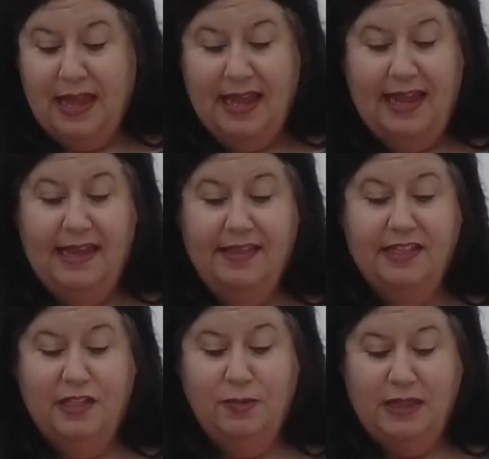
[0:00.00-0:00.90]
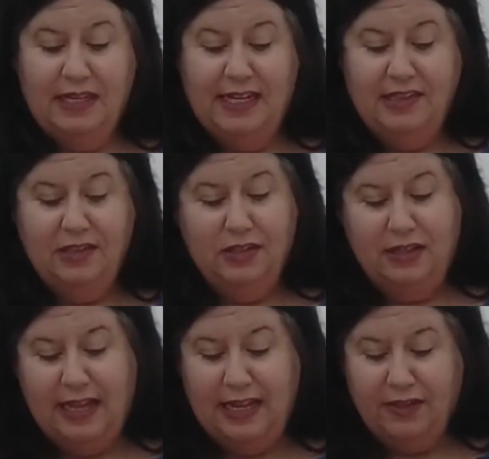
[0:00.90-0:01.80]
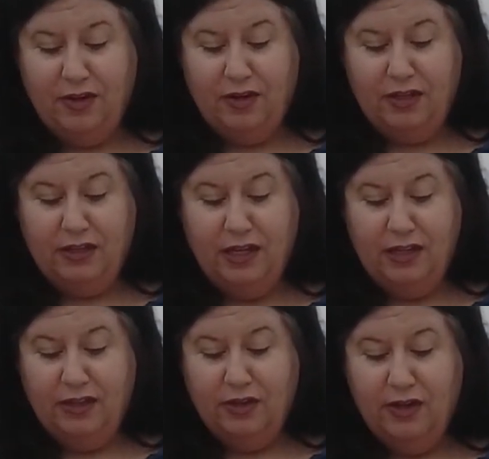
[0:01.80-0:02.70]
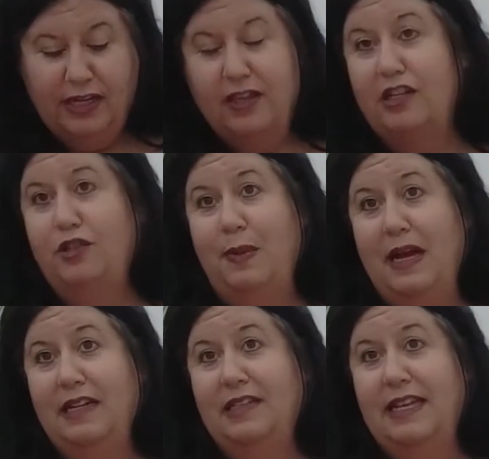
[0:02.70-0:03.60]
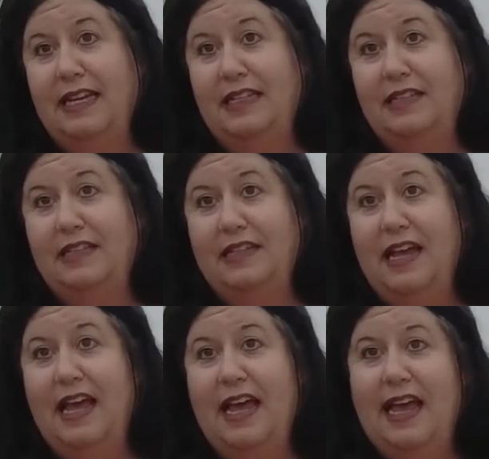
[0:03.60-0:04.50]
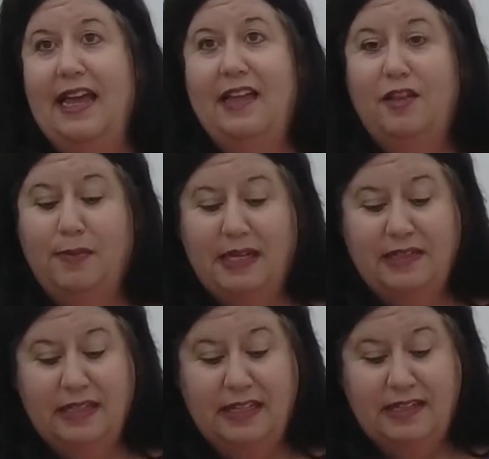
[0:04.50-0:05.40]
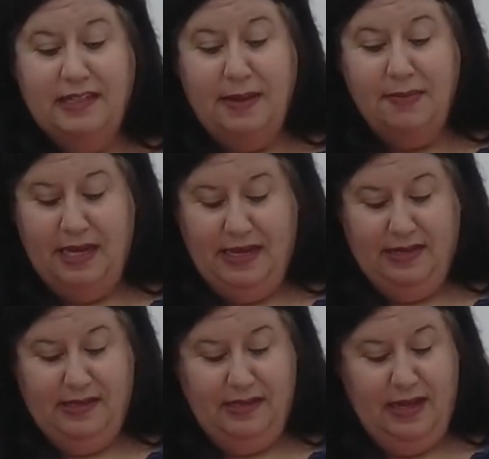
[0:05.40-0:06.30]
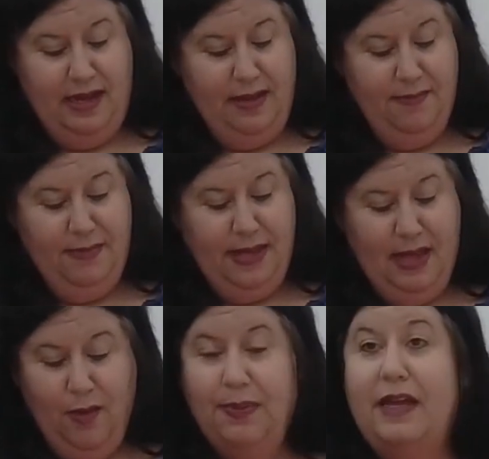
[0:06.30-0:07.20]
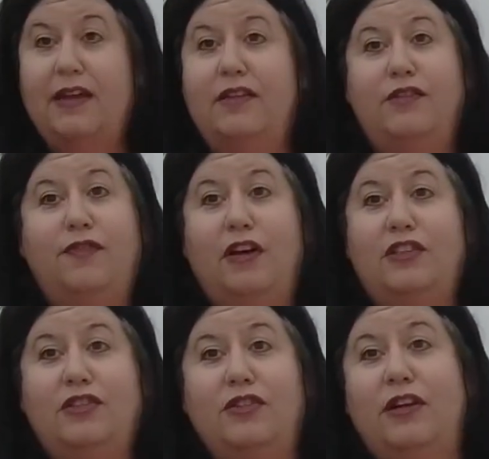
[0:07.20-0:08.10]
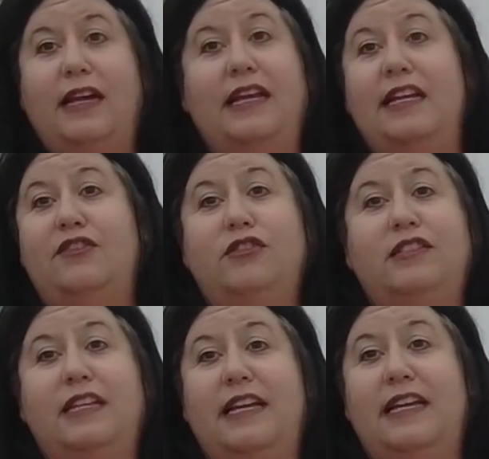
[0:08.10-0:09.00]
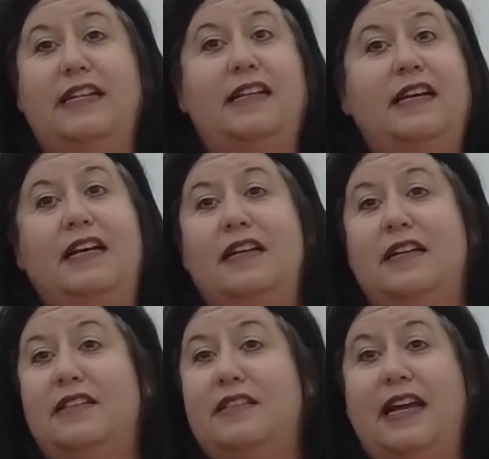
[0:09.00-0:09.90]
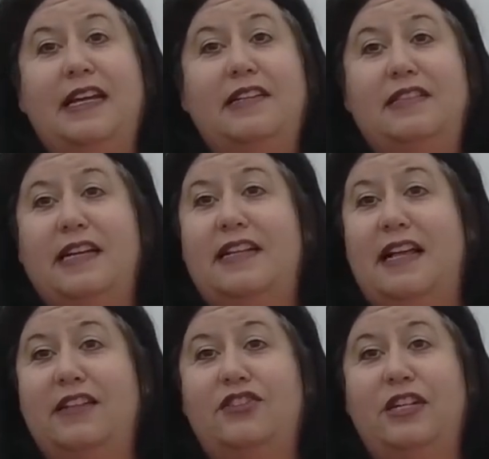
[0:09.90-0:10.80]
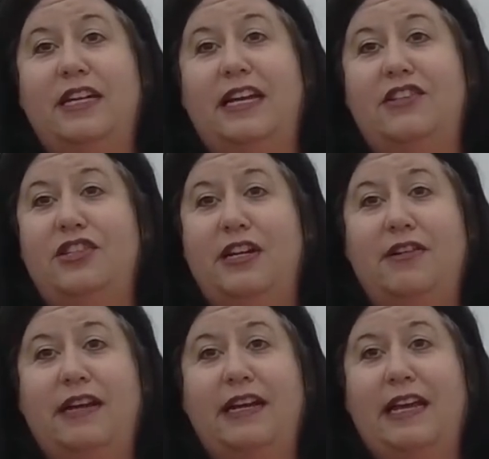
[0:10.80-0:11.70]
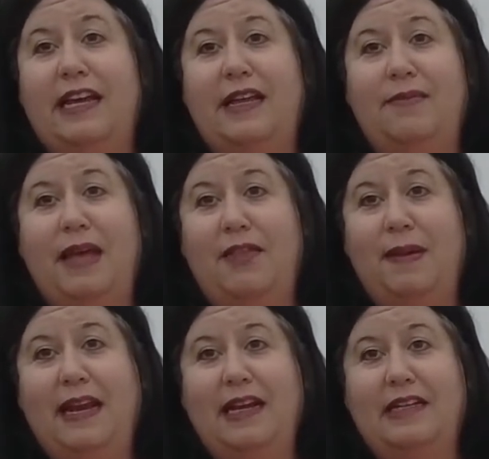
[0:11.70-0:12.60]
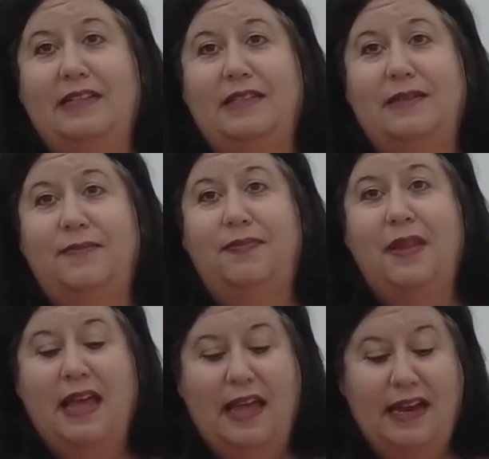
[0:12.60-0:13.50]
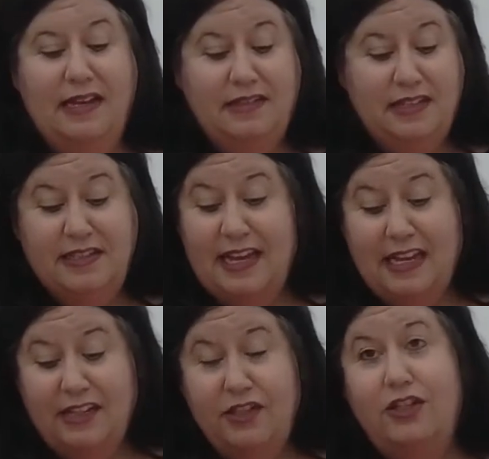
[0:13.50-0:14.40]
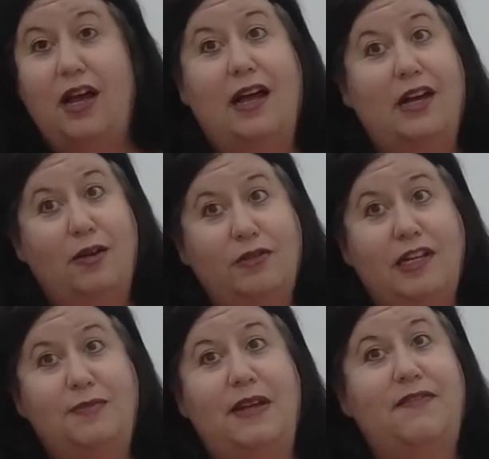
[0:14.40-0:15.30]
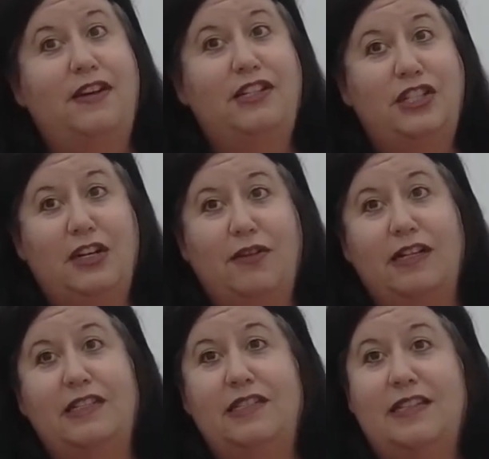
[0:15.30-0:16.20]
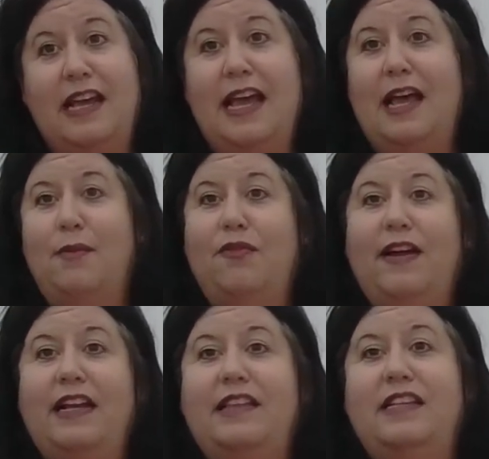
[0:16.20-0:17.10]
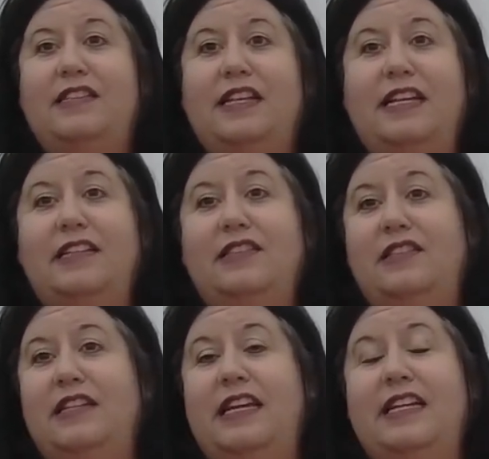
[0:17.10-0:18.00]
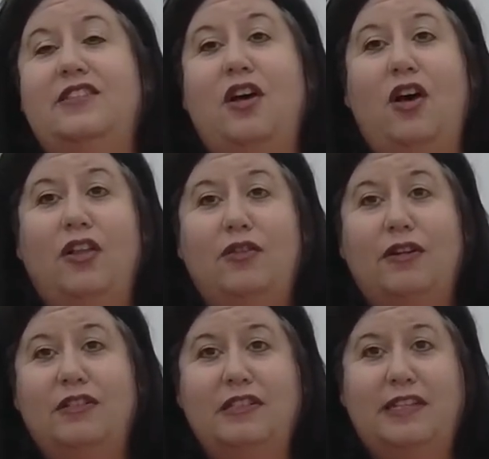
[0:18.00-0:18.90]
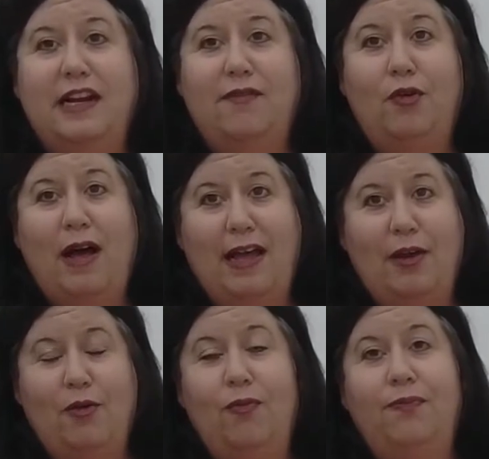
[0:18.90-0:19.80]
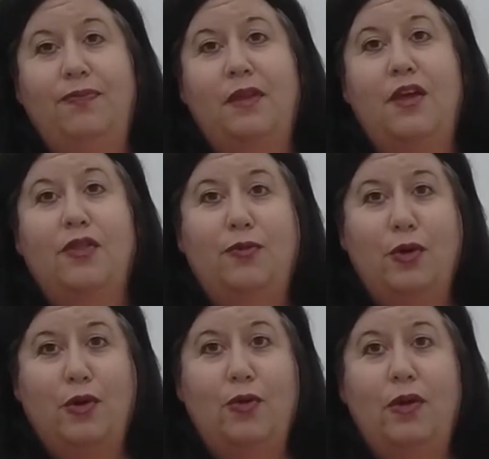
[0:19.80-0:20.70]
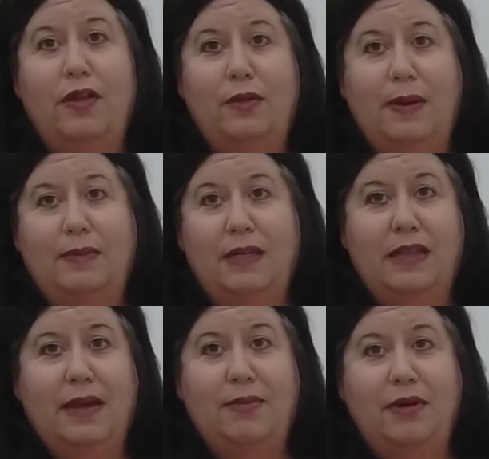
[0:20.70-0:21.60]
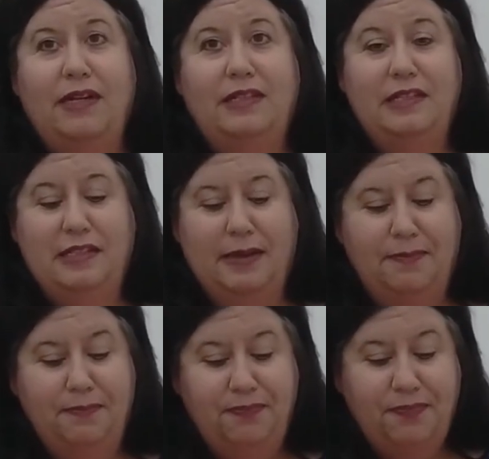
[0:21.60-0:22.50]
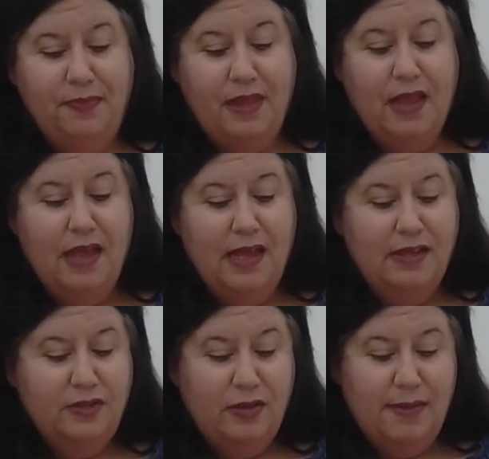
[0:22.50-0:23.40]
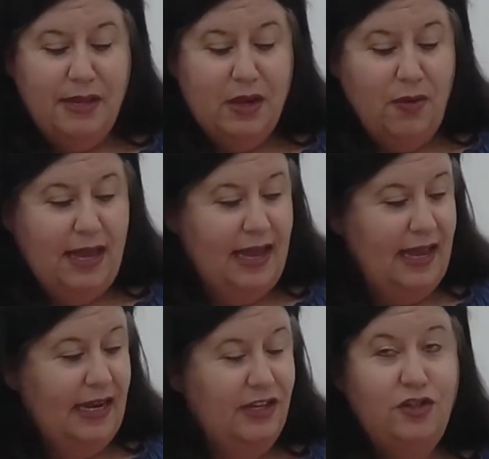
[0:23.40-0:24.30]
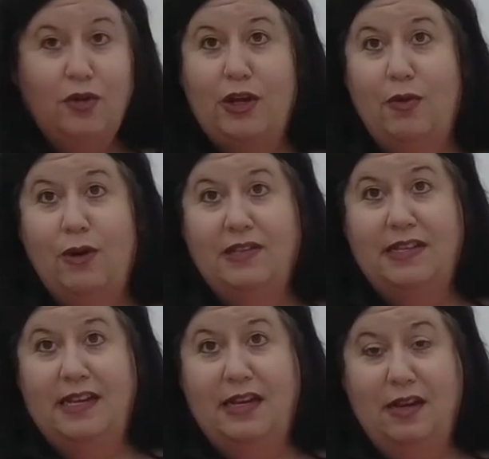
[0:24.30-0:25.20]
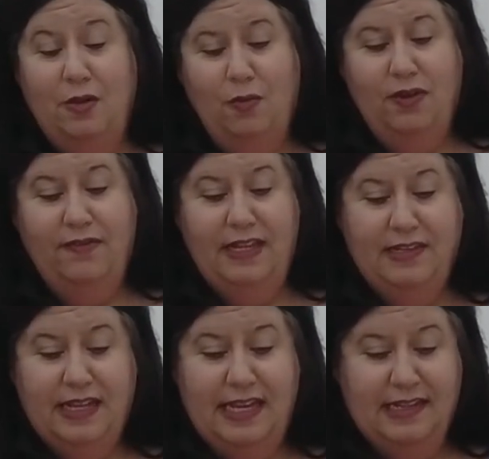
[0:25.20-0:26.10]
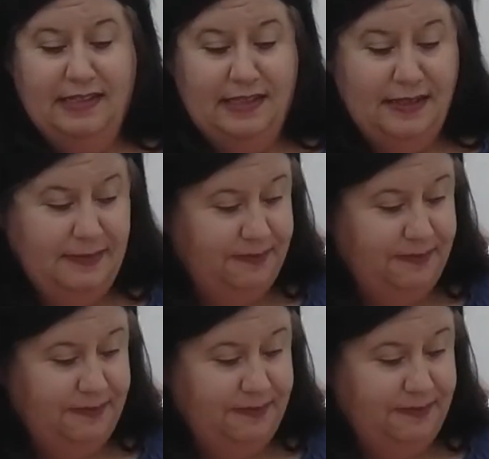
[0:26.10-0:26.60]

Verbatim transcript: And this is what the kits look like. They're called Learning Lunchbox kits, and they're basically STEM kits, um, helping foster an interest in science, technology, engineering, and mathematics. And as I said, uh, COSI is being very generous, providing these kits to kids all across the state of Ohio through the public library system. So let me go ahead and show you what's in one of these kits.